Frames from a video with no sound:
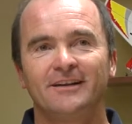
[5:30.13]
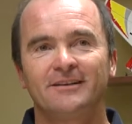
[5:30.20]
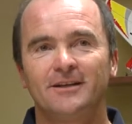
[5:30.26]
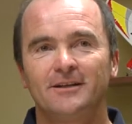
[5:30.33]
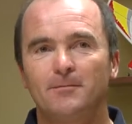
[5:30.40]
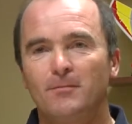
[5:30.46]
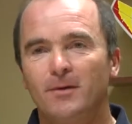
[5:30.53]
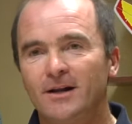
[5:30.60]

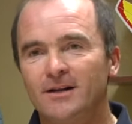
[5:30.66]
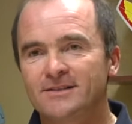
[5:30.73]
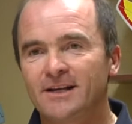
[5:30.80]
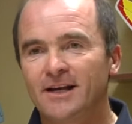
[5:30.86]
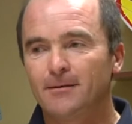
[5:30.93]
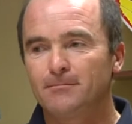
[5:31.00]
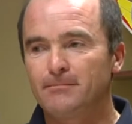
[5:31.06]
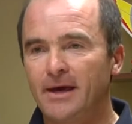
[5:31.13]
than the
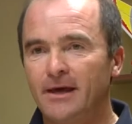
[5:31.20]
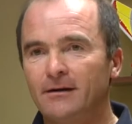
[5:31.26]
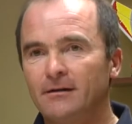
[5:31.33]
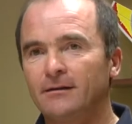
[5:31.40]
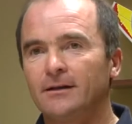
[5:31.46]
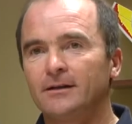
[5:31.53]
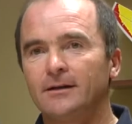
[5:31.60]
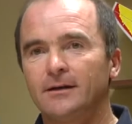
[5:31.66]
balsa, better
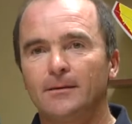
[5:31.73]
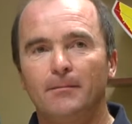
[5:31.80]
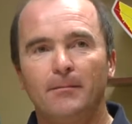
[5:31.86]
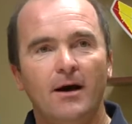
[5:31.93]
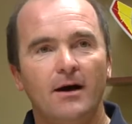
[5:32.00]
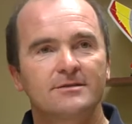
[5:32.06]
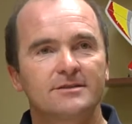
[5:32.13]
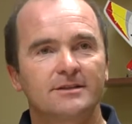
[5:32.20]
than the
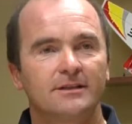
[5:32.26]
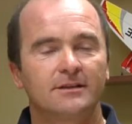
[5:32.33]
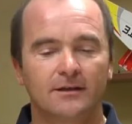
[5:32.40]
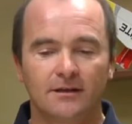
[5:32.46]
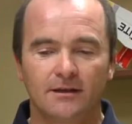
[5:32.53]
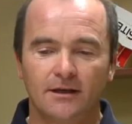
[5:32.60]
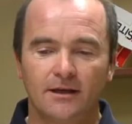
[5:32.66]
composite.